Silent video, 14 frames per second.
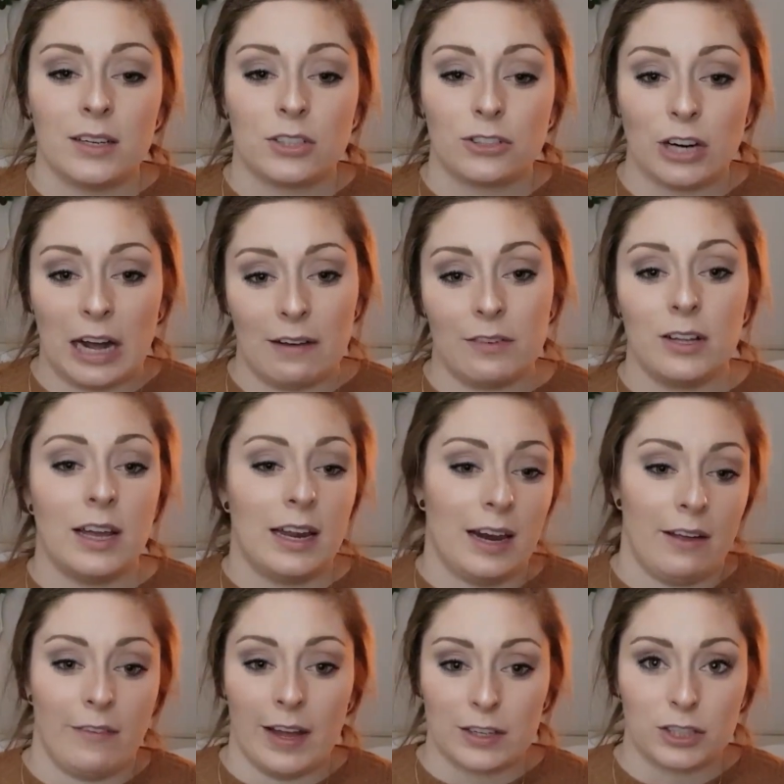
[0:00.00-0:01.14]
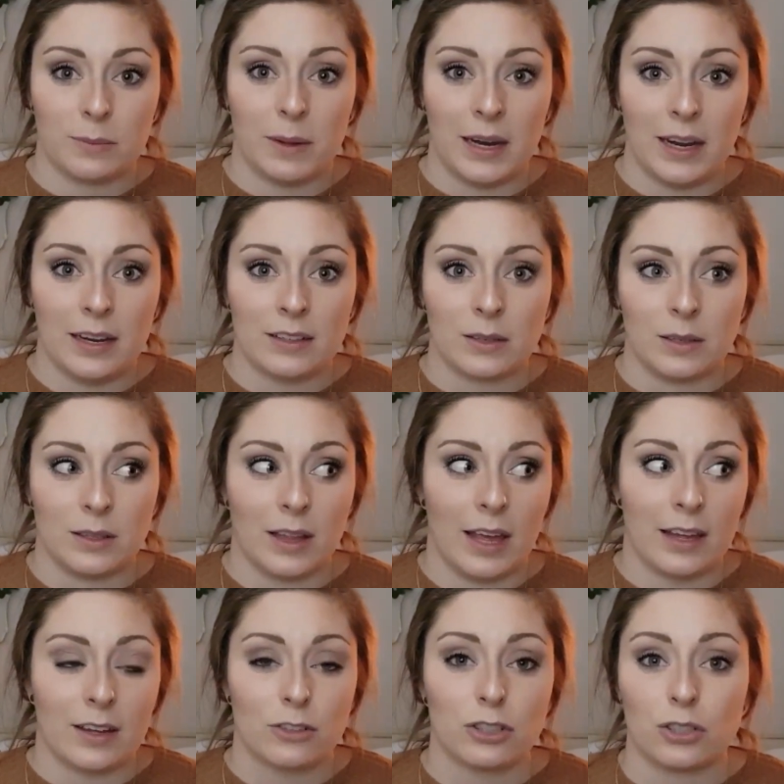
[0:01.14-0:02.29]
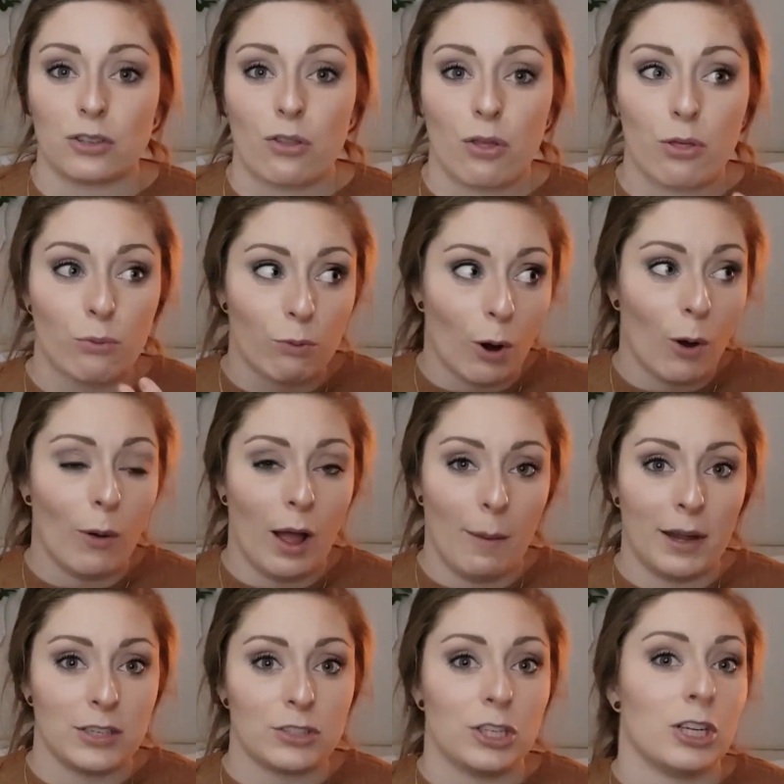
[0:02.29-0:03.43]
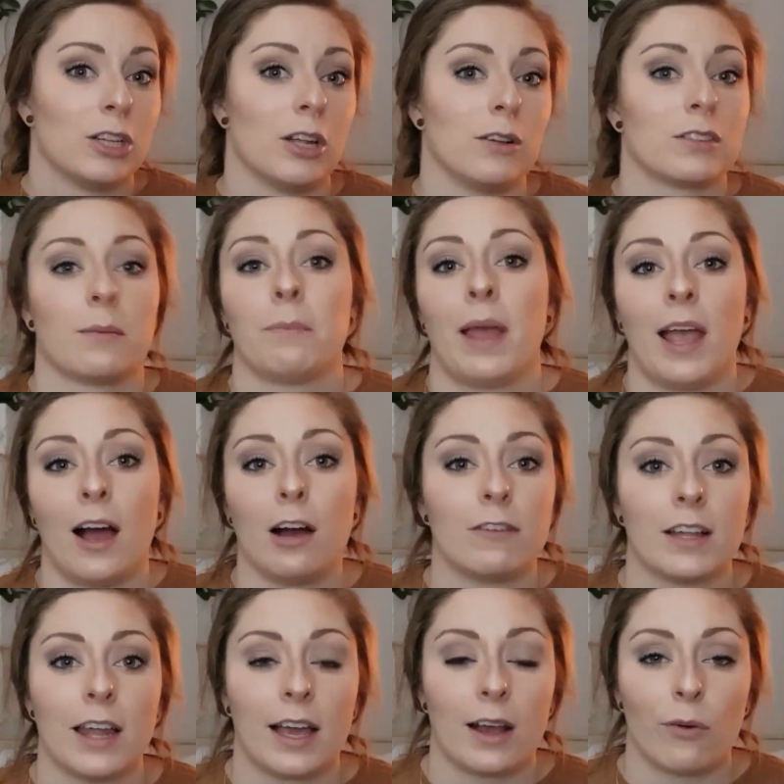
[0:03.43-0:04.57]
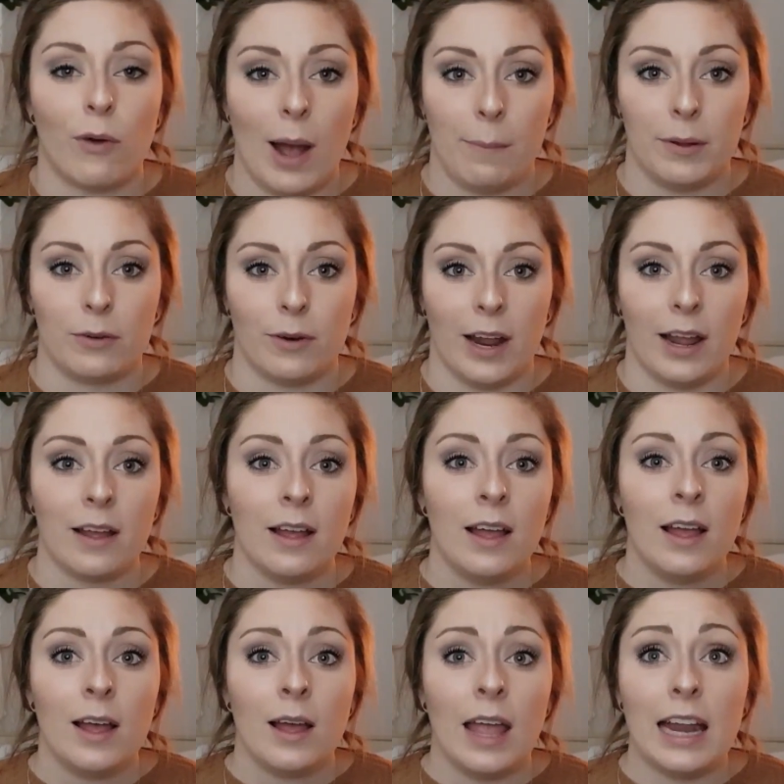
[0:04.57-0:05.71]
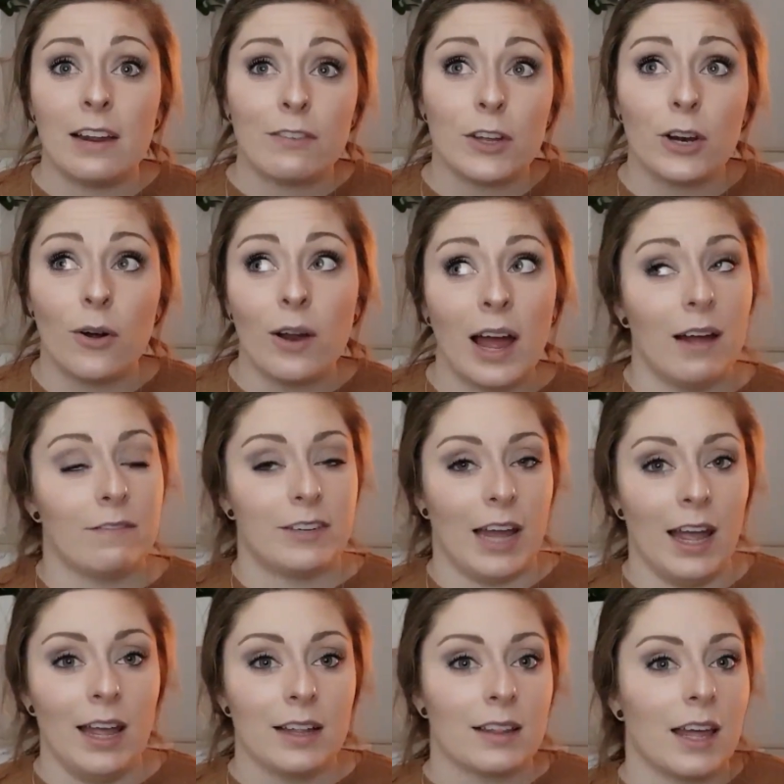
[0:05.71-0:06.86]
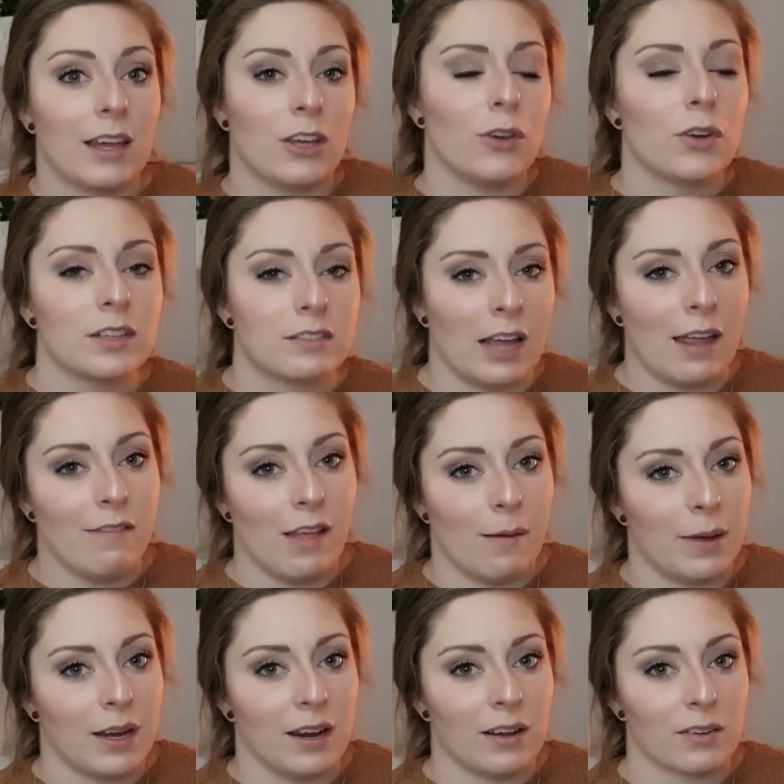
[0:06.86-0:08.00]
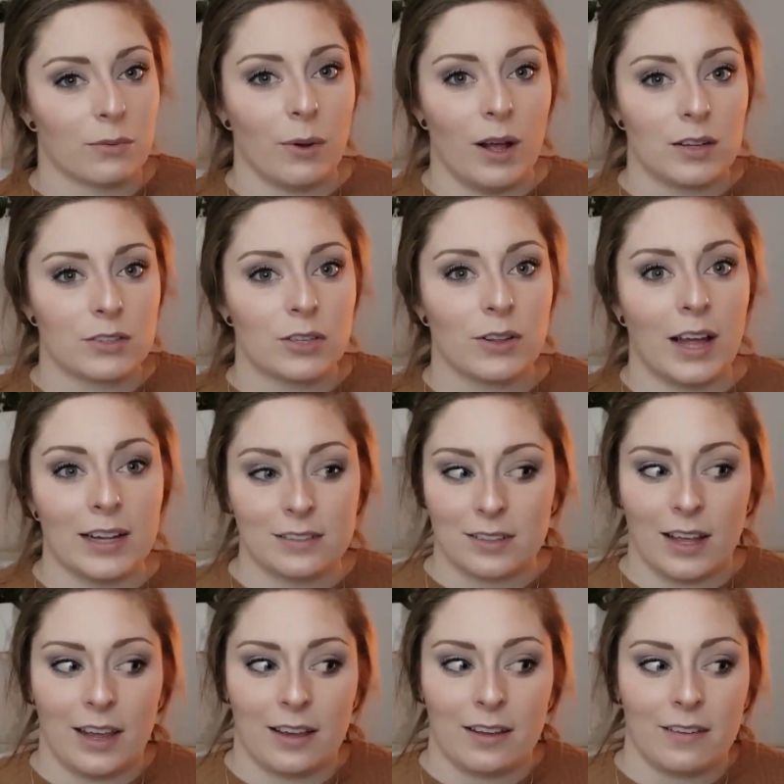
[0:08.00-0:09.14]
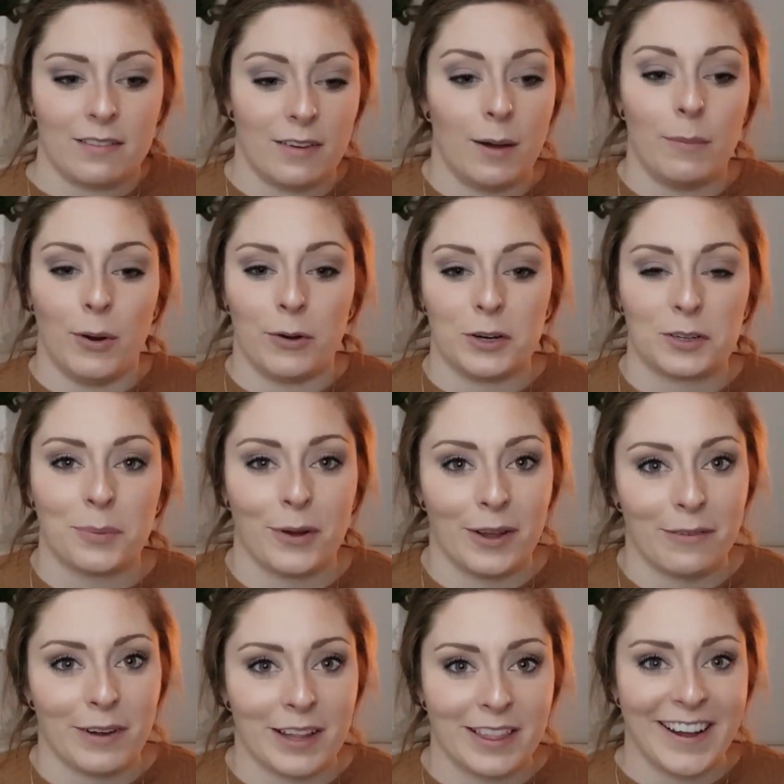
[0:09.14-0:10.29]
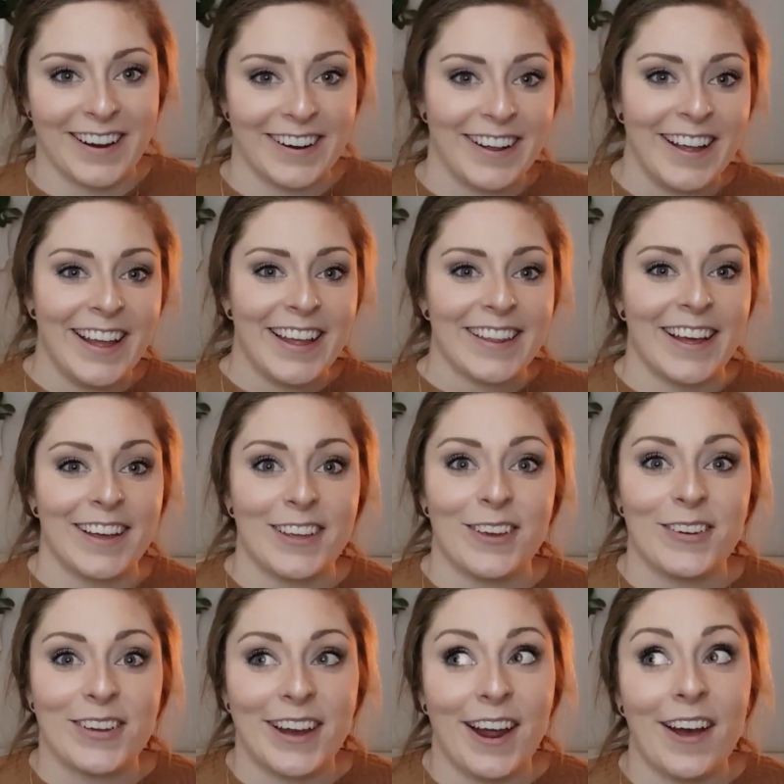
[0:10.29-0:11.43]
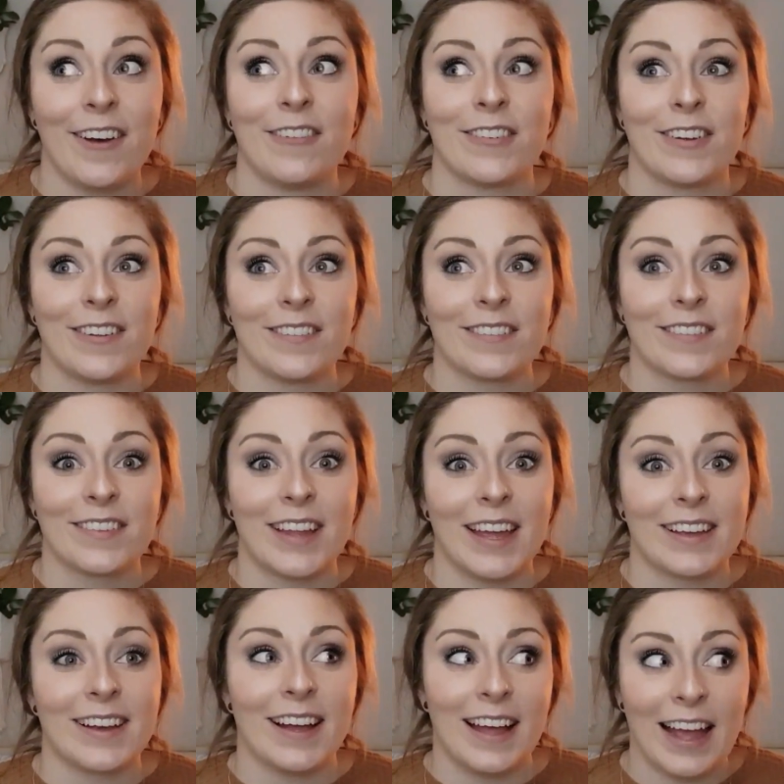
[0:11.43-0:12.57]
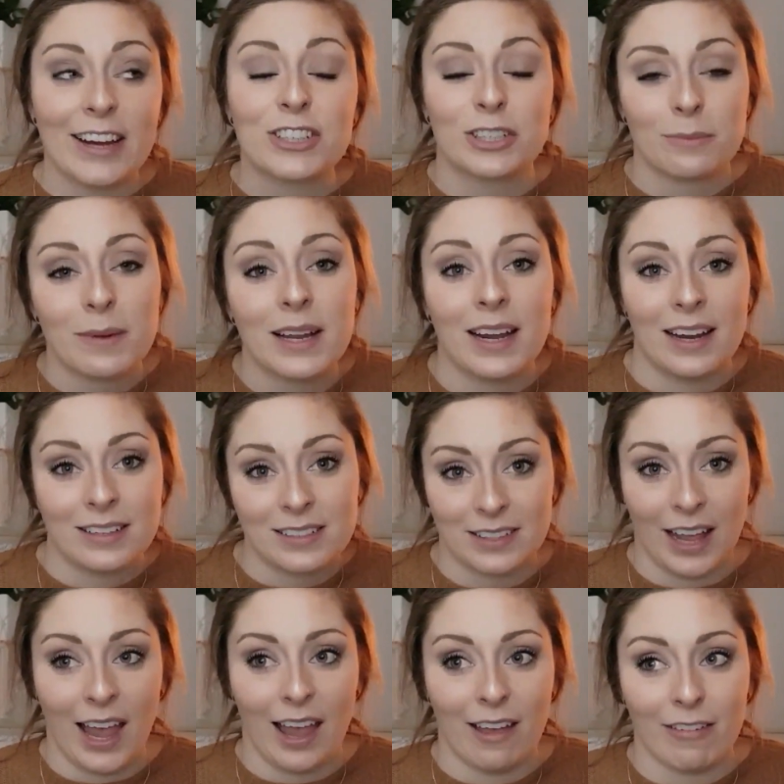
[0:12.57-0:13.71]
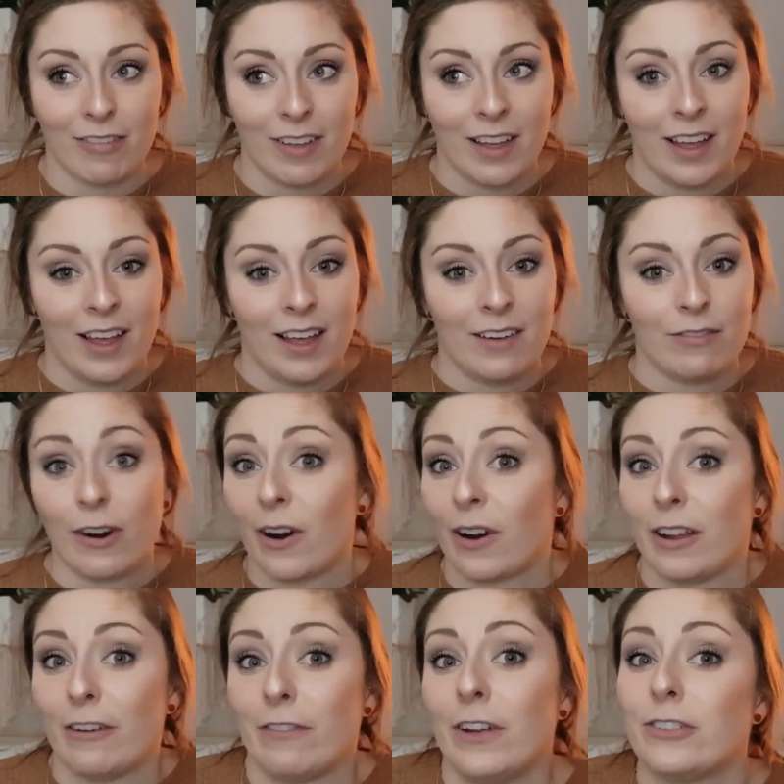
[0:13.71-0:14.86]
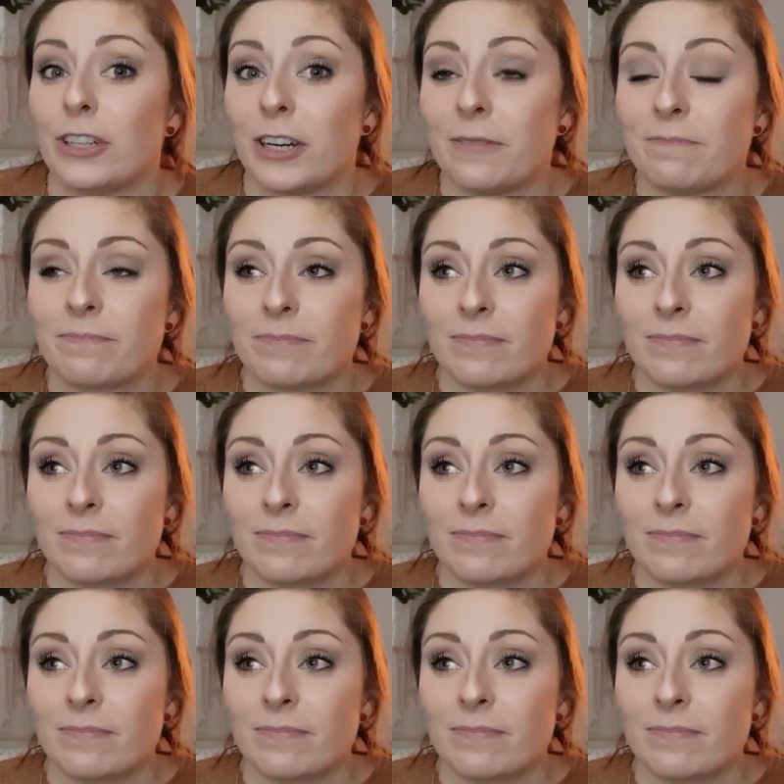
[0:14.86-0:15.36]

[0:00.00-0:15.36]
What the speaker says: to travel and I have extra money to like just throw at my student loans and pay off at like a rapid rate. And if you don't have debt, like you can save that money as well. So that's like a bonus point right there, that you can have like extra money to save for your future